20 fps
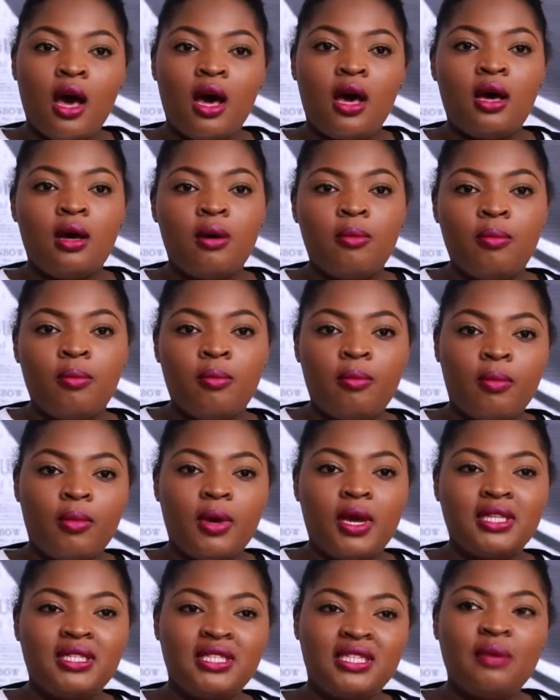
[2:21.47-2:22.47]

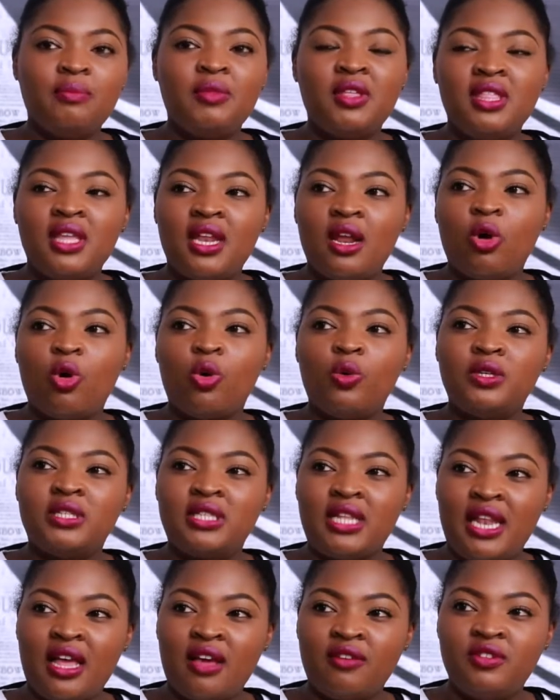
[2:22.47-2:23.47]
It's something that I
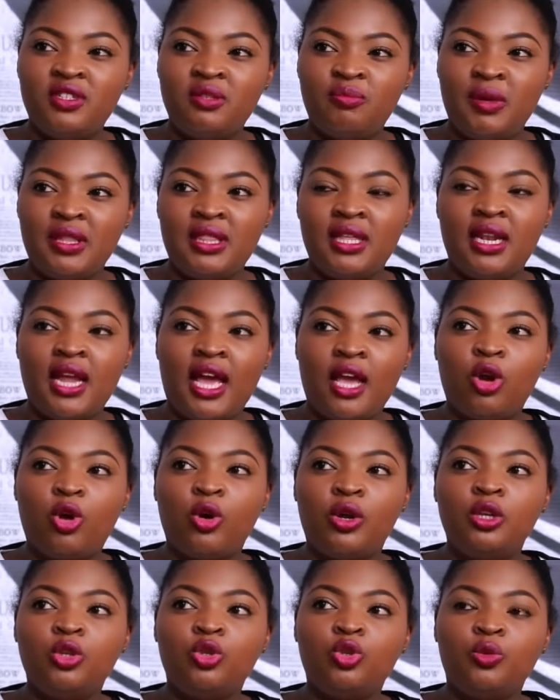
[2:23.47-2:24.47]
always loved, but then I
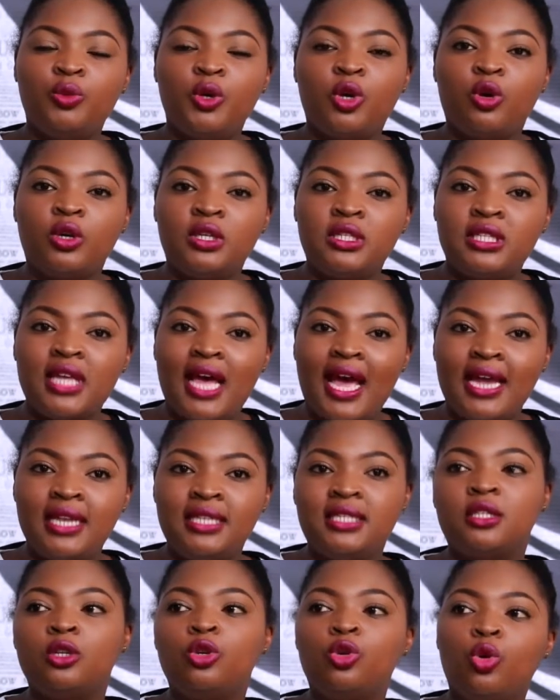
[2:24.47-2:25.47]
couldn't do because I
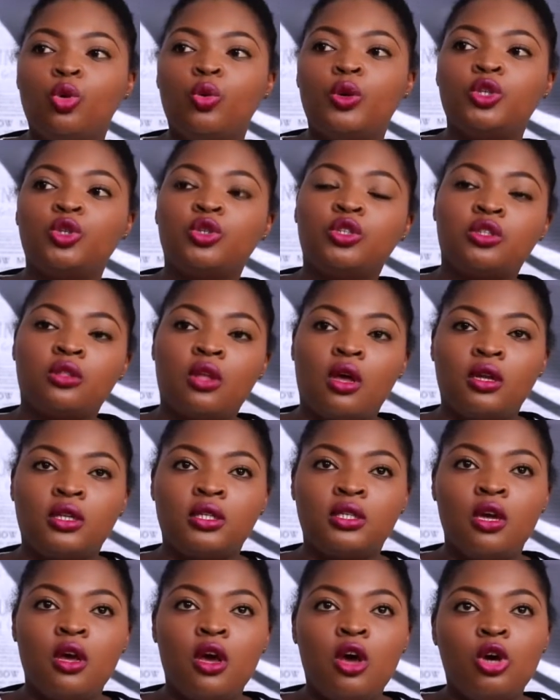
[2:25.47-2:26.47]
didn't know where to
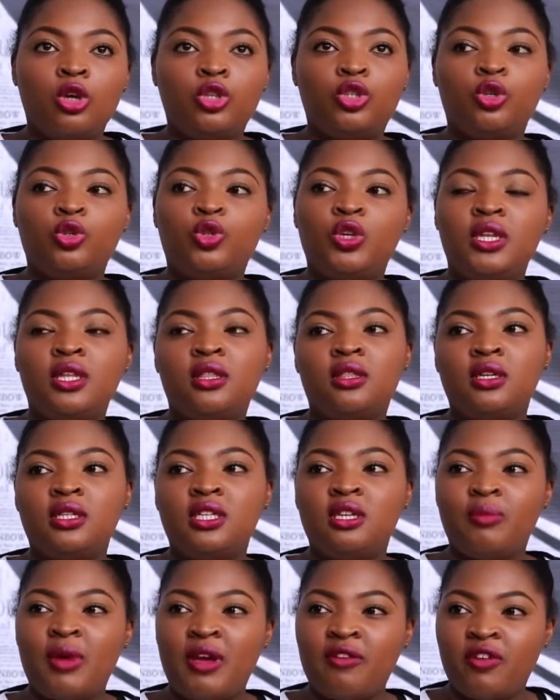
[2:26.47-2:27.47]
start. Yeah. So
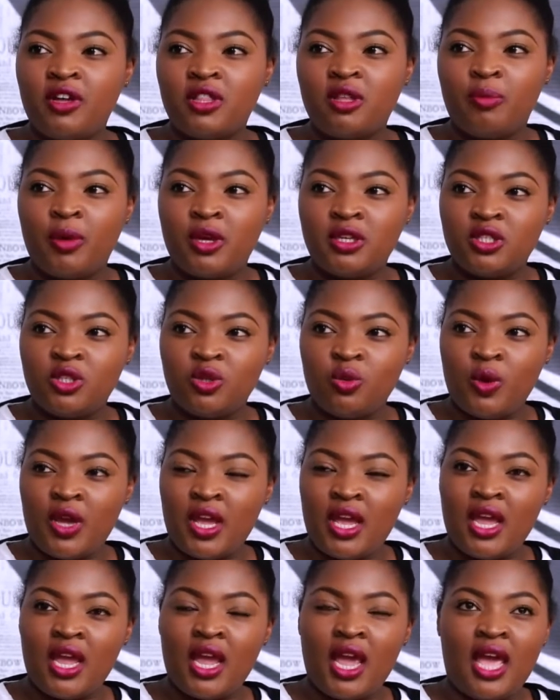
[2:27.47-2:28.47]
2013, my father passed
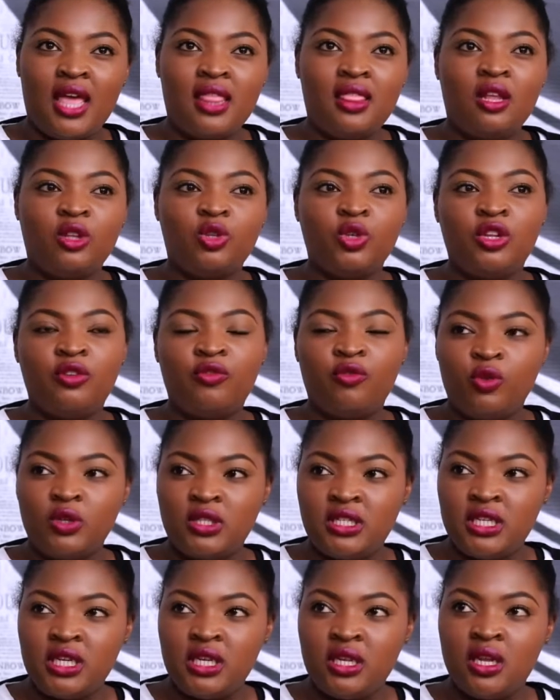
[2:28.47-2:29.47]
away, and then
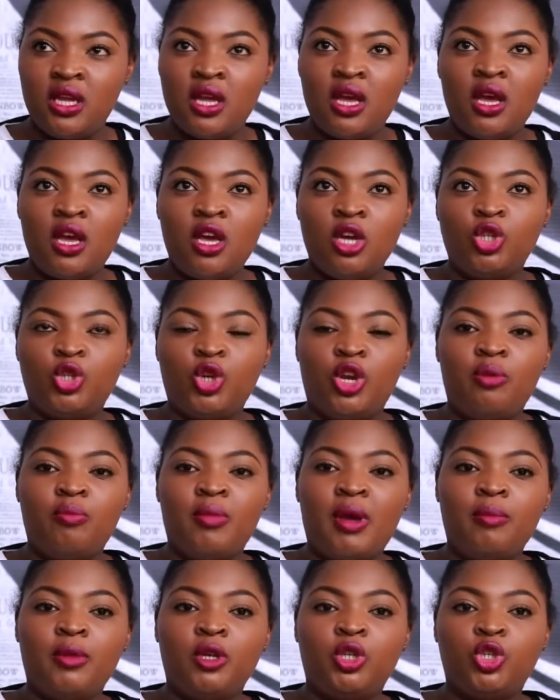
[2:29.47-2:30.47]
2014, during
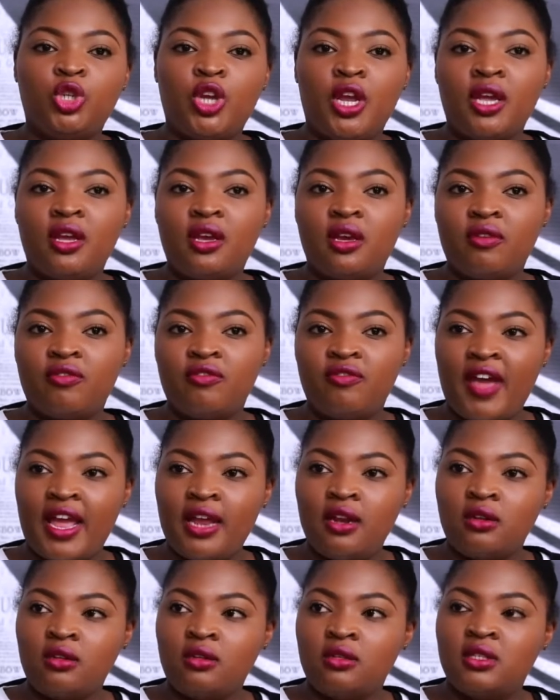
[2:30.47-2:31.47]
my matric
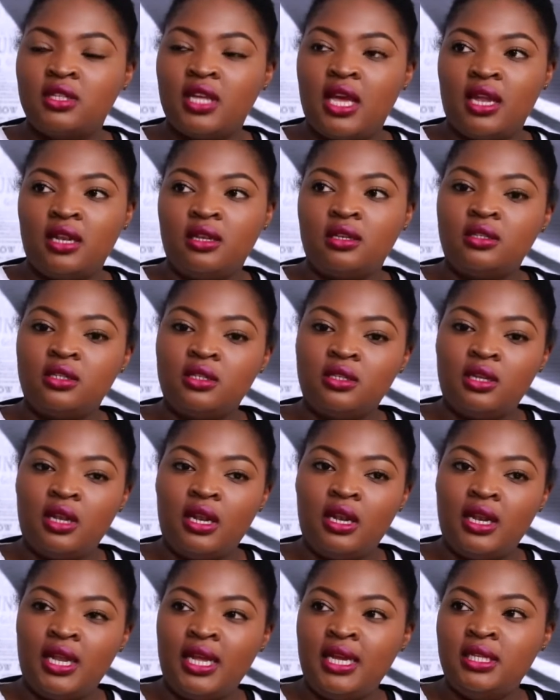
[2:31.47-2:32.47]
finals and
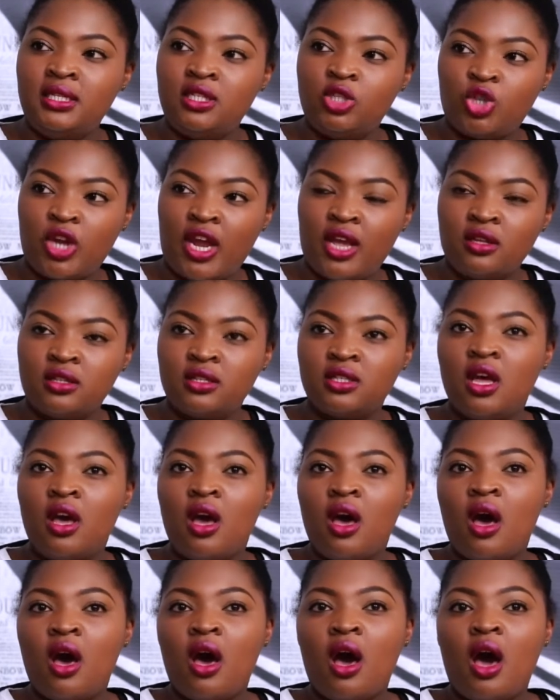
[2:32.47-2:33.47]
late trials,
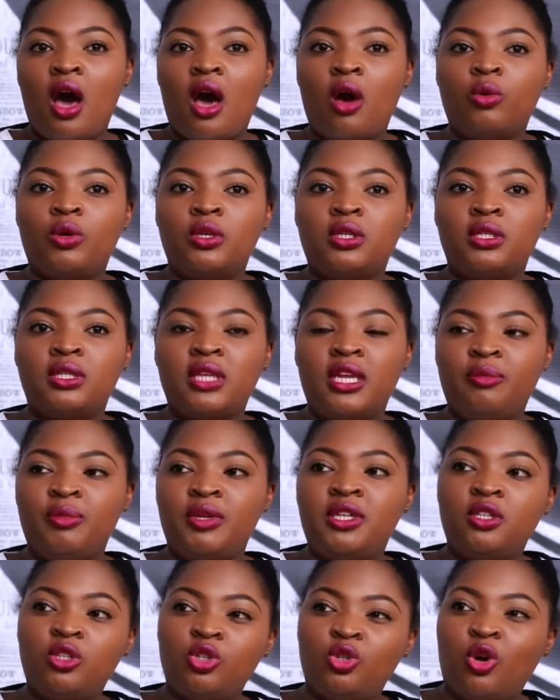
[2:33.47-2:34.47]
I was
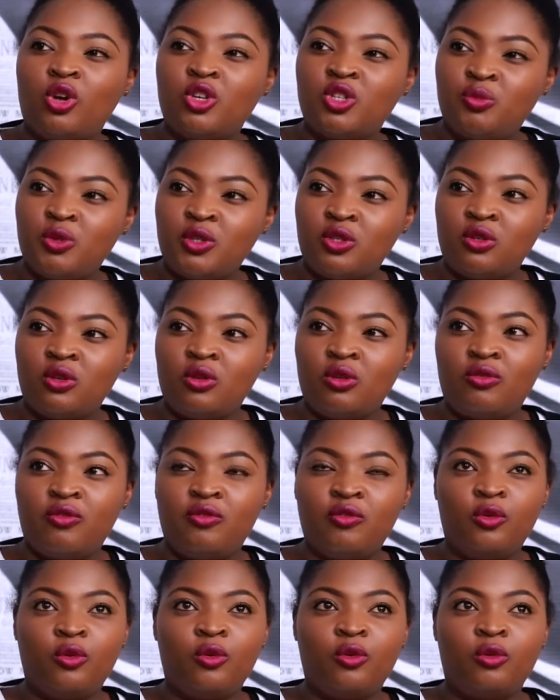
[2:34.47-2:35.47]
admitted to the hospital
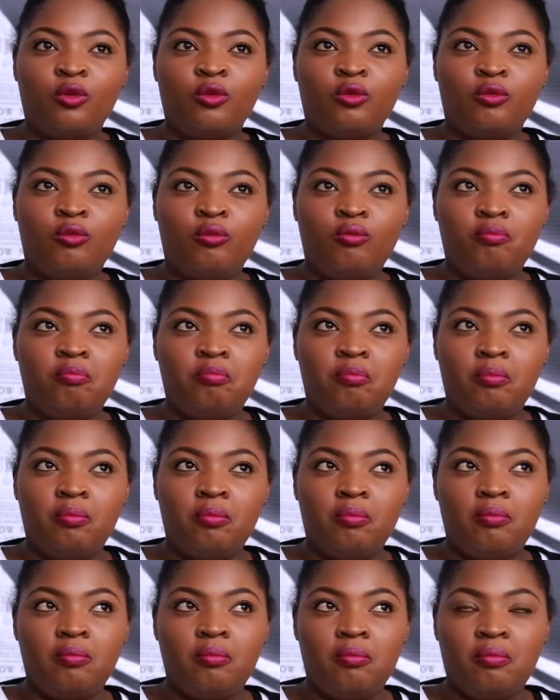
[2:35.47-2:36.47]
for,
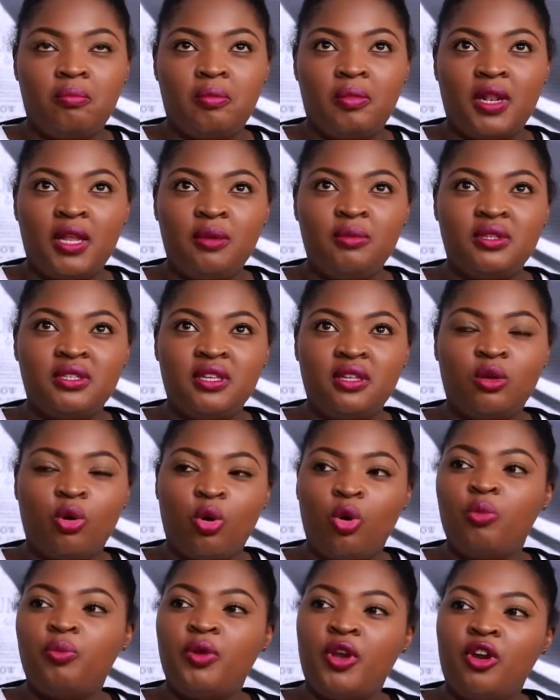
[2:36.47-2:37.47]
let me say, the
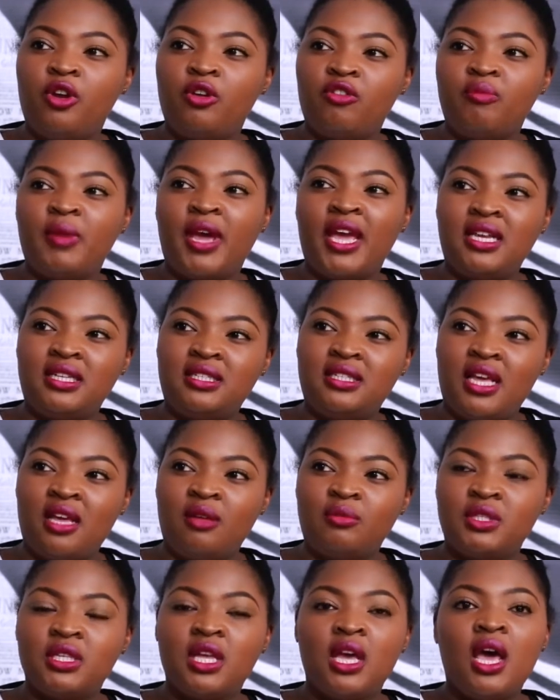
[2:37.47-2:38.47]
whole period of my
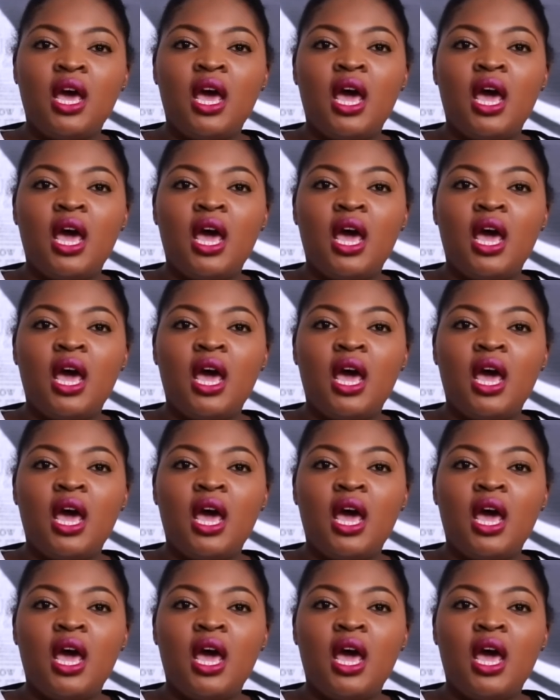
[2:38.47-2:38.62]
exams.